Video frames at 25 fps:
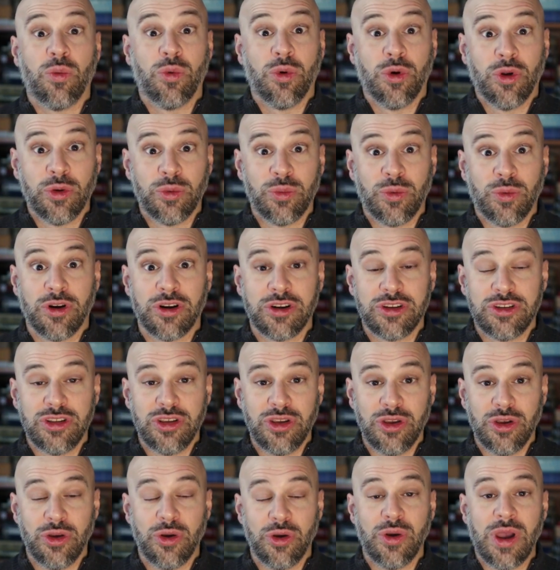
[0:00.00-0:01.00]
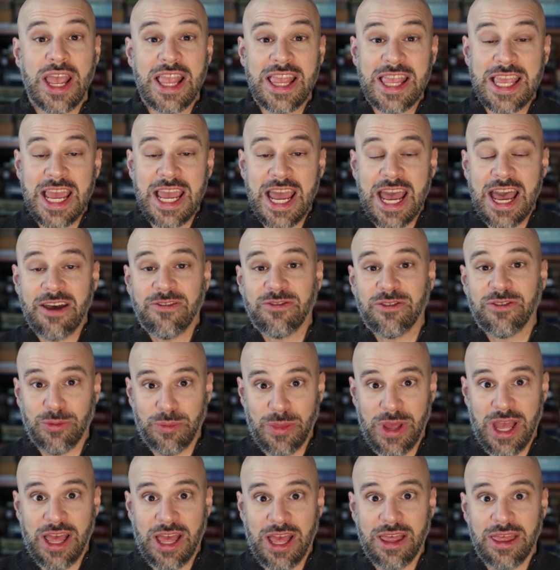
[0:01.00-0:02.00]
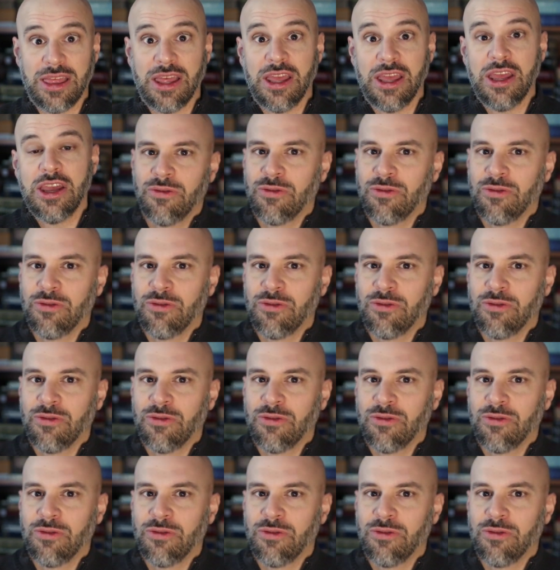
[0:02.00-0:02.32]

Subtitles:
World War II and the aftermath.